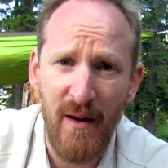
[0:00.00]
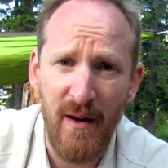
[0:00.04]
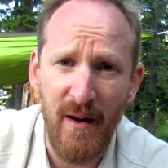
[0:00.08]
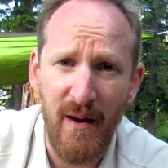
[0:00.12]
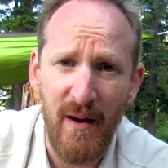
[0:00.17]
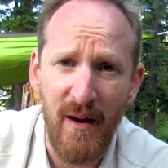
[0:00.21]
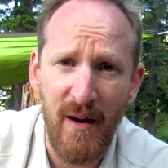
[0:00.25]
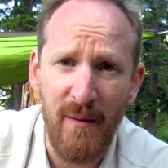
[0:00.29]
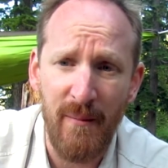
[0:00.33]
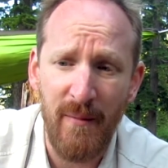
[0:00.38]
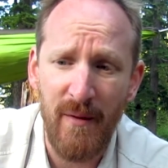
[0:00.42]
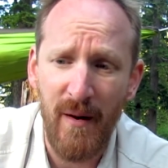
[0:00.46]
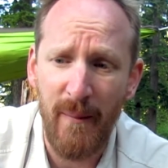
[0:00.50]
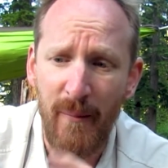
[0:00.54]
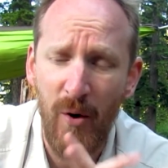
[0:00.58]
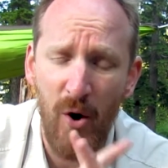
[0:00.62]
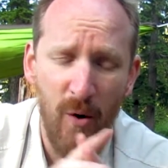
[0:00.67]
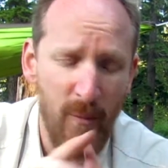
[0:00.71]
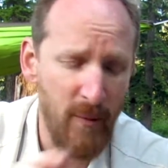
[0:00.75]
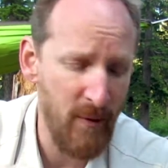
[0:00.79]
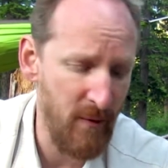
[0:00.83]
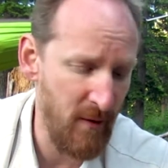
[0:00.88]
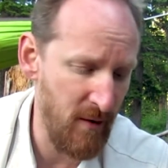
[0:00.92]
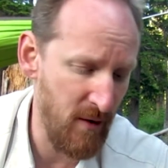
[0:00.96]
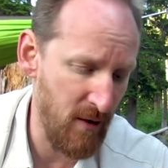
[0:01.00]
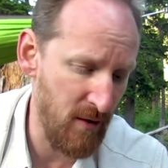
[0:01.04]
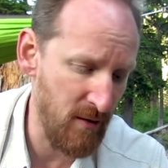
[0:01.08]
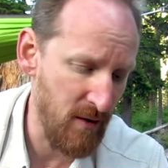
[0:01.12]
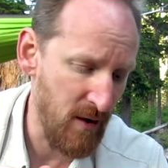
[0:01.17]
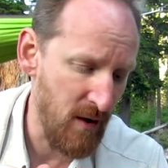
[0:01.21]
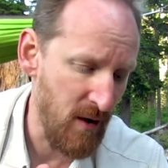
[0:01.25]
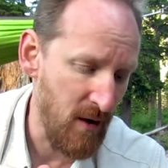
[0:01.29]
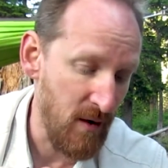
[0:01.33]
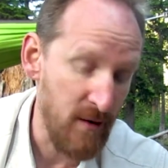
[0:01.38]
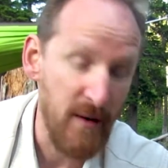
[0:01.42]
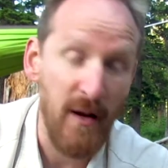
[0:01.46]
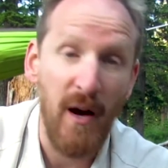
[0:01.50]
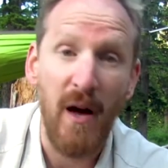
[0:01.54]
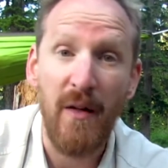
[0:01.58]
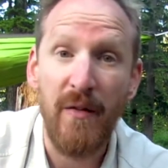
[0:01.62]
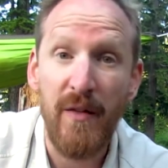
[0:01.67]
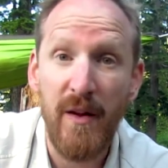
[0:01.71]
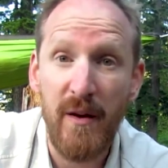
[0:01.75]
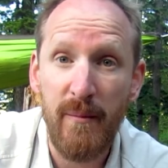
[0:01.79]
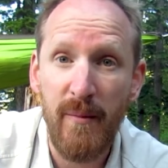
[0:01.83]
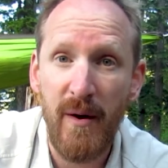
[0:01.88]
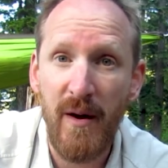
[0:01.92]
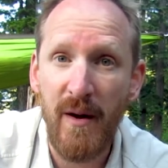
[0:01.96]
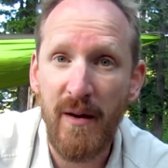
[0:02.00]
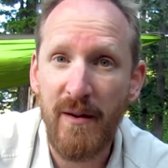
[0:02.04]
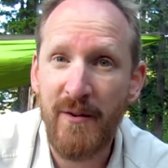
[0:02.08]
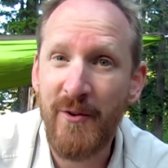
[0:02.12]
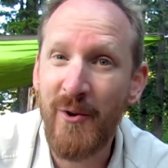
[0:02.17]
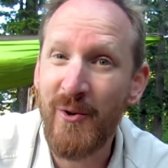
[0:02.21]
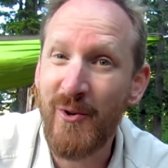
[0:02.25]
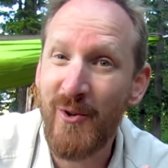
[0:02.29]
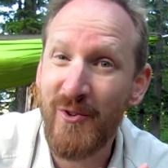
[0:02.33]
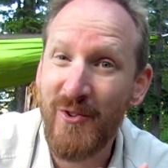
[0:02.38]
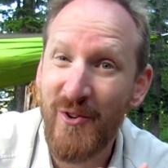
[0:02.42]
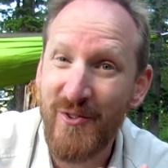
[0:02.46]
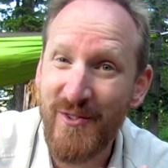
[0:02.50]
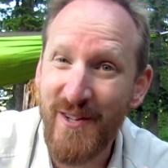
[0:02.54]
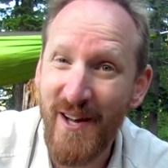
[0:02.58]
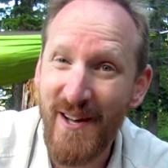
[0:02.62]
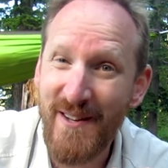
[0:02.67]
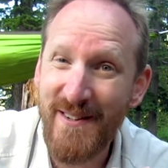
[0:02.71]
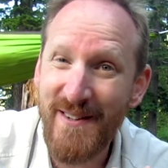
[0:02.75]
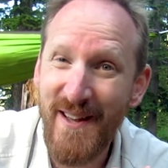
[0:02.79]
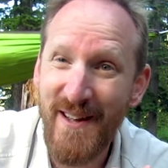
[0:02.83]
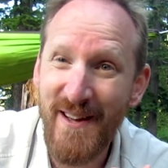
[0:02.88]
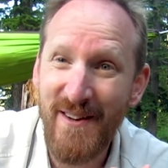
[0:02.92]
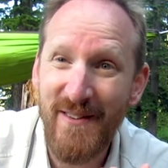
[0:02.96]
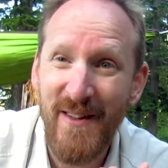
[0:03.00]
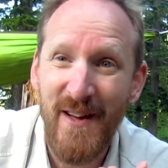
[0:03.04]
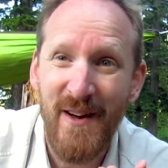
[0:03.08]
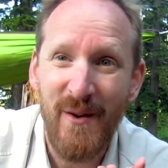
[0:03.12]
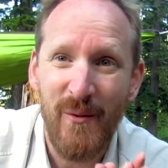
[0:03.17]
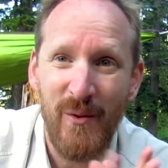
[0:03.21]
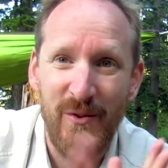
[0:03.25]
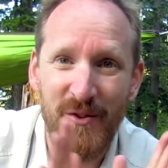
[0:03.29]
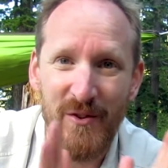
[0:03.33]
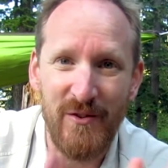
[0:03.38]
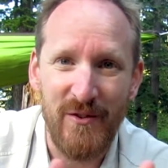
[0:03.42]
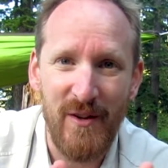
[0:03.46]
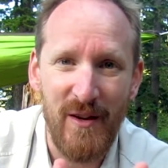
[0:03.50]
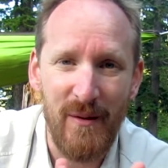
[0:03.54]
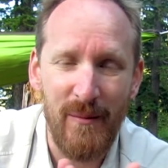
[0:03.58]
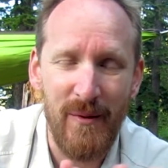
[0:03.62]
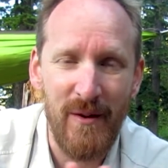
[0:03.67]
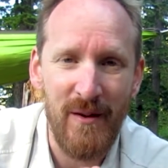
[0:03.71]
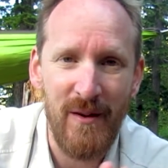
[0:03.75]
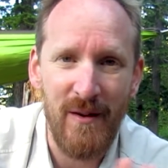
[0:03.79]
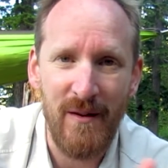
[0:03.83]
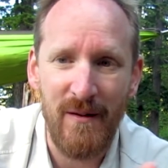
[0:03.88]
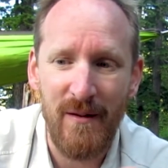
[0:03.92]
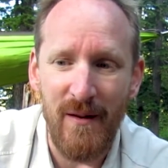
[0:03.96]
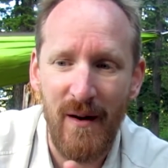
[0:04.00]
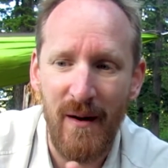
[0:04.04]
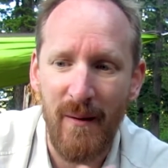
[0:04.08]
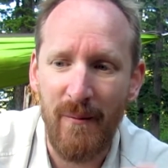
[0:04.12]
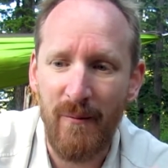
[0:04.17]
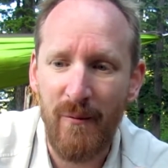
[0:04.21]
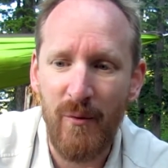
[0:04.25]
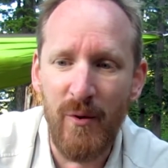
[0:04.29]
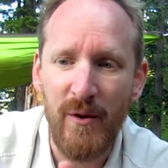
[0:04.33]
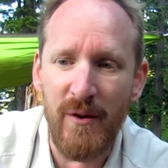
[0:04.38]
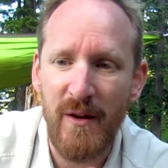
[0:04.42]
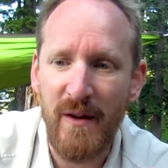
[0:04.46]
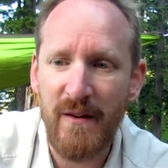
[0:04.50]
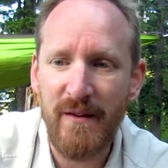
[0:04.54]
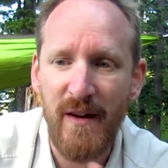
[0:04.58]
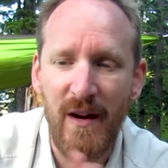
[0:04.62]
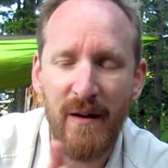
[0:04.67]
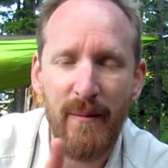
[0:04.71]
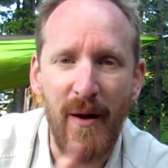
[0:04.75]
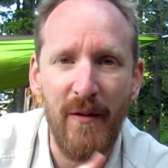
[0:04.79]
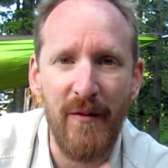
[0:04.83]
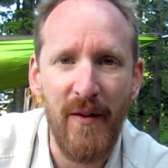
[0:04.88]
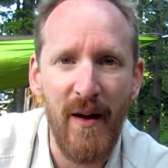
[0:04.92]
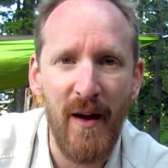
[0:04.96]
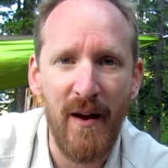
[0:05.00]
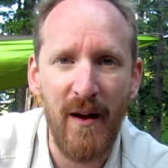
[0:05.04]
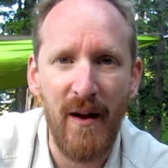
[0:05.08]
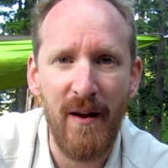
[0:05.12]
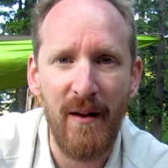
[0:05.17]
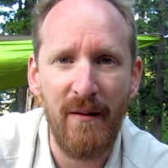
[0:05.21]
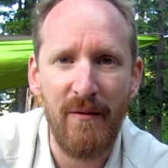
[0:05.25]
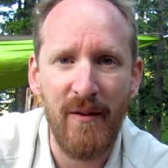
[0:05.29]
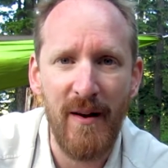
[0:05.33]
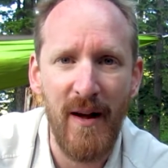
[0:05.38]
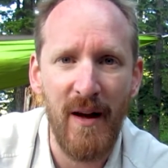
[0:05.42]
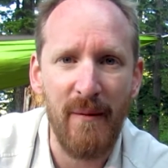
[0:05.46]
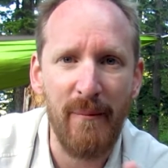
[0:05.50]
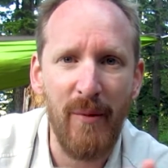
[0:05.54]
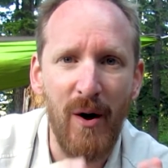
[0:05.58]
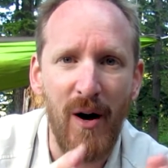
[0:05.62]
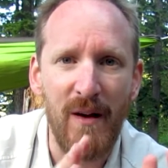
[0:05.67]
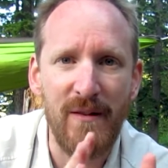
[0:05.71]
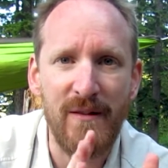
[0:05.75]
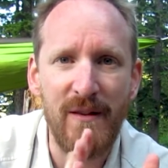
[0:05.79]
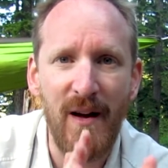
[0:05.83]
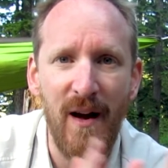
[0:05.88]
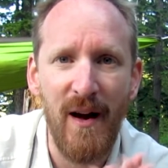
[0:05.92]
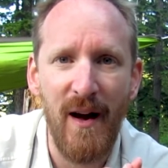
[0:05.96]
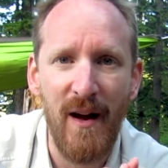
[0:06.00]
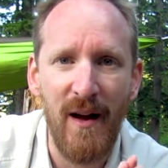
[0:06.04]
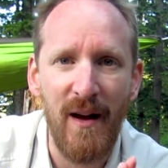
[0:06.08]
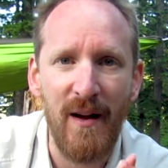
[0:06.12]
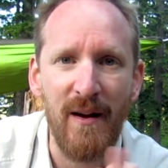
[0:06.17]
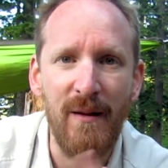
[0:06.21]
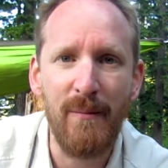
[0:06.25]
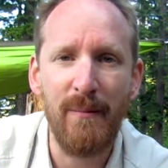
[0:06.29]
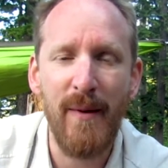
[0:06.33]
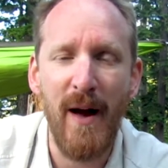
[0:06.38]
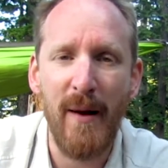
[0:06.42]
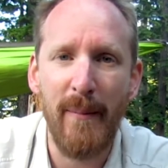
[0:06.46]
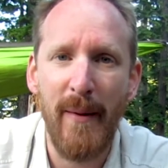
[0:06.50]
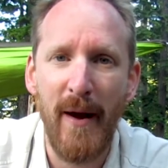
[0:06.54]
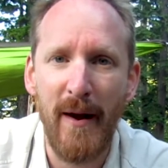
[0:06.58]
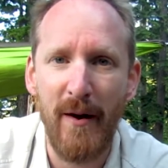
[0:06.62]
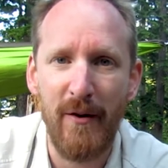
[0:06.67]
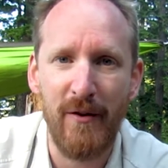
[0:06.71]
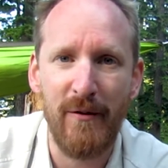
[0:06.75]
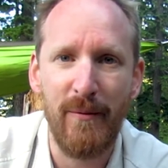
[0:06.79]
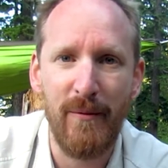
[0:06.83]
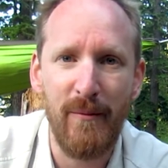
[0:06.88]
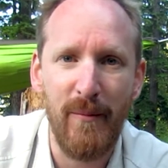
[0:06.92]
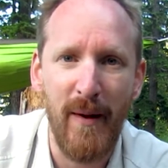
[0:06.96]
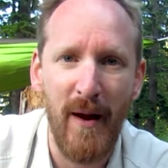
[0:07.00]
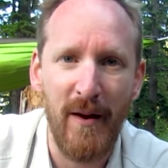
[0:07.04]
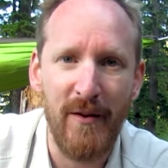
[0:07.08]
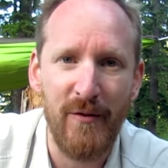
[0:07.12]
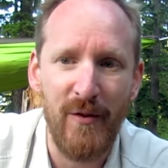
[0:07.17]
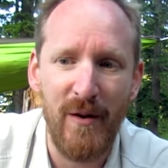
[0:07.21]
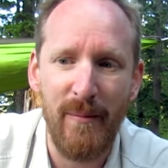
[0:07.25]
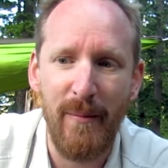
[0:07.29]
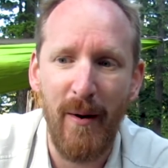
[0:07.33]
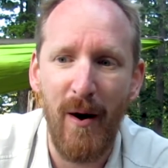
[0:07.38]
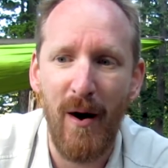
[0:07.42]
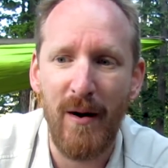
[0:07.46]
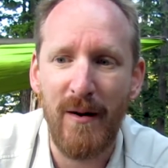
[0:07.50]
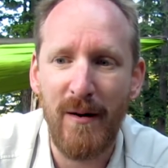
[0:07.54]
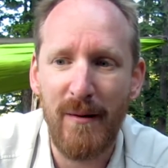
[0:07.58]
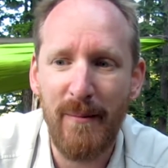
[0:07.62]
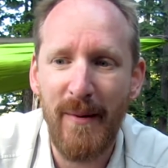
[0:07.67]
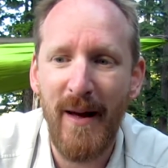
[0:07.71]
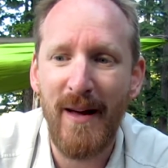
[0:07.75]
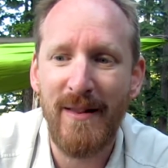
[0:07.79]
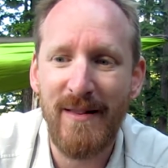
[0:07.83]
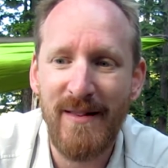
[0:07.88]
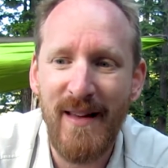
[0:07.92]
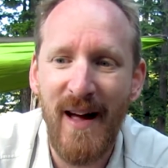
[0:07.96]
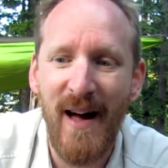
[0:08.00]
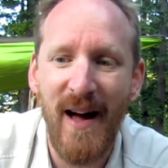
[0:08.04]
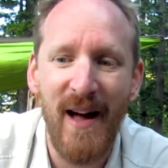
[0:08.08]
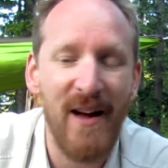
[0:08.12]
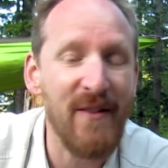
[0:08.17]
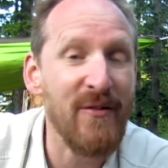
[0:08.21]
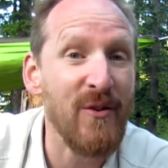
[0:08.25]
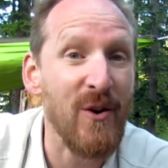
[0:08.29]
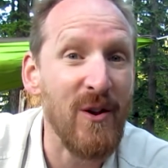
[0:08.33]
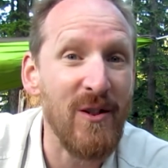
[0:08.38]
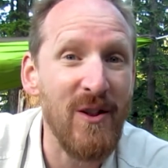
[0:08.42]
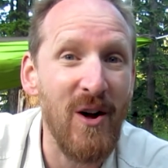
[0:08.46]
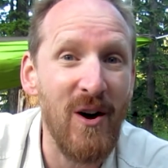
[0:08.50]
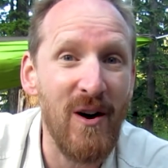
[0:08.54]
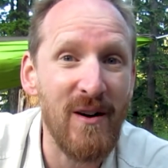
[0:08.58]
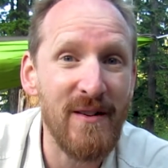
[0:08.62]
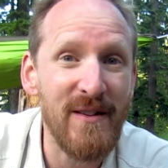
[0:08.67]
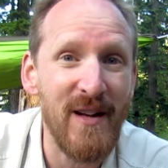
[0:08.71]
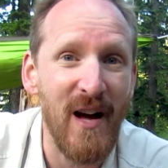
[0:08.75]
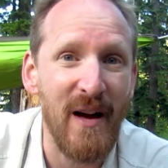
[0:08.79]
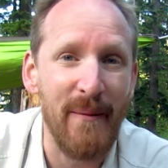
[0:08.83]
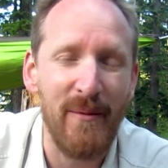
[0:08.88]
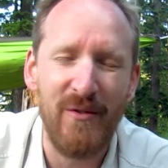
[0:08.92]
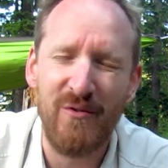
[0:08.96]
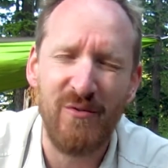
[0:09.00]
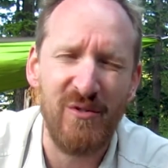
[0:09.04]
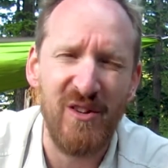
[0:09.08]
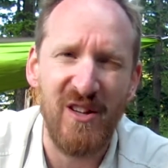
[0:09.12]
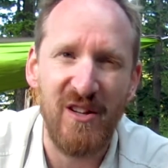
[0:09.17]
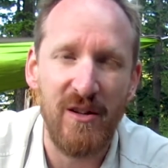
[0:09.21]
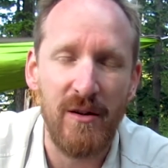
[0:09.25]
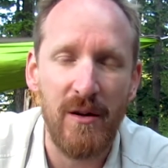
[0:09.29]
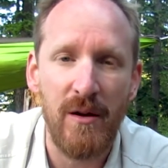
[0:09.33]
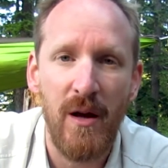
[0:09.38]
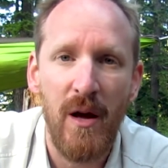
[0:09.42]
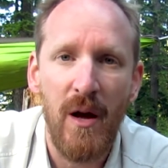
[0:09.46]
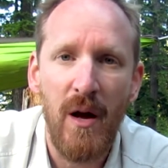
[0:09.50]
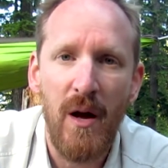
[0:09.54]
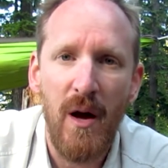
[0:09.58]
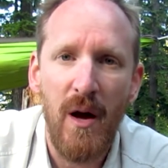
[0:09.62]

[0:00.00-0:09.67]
I'm hoping I think my noodles are done now, which is going to be, I'm really excited about that. I haven't had pad thai, Backpacker's Pantry pad thai for a long time. It's really good.